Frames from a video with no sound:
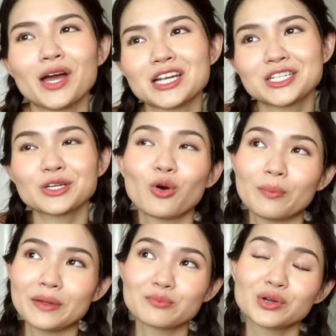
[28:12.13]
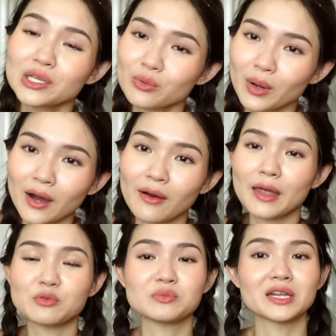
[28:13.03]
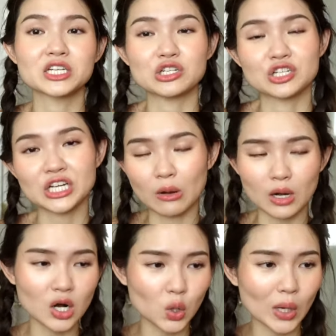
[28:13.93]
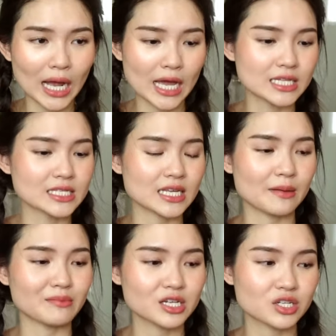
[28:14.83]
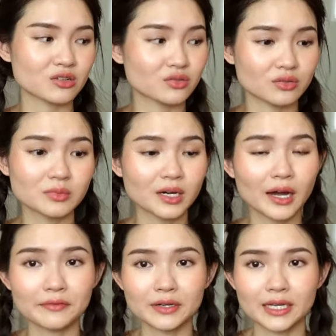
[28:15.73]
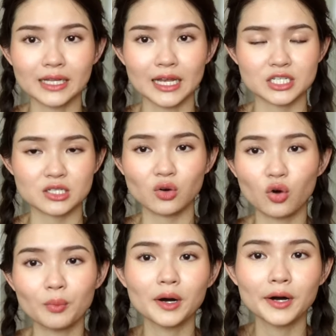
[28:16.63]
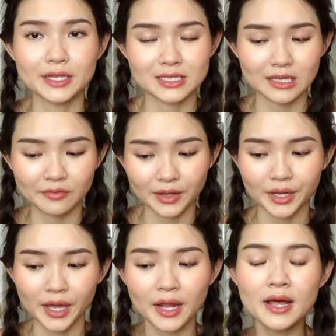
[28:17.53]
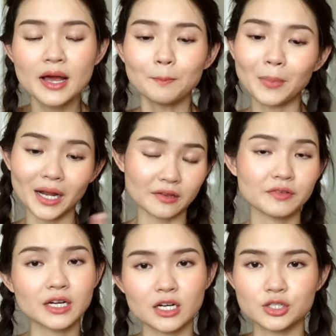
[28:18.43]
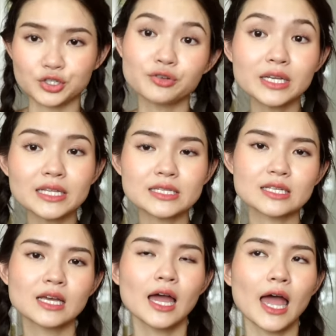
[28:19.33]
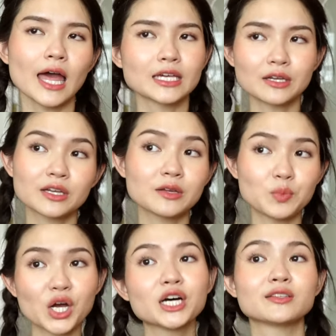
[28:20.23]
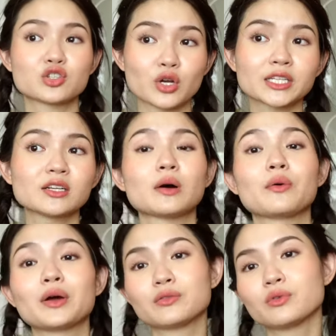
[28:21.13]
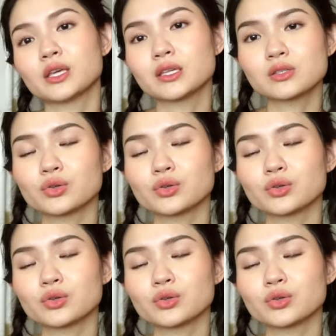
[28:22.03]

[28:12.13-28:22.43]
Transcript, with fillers: We're actually coping pretty well and we managed to shower her once and managed to groom her every day, like just comb her and stuff like that by giving her treats and keeping her distracted while we are doing it.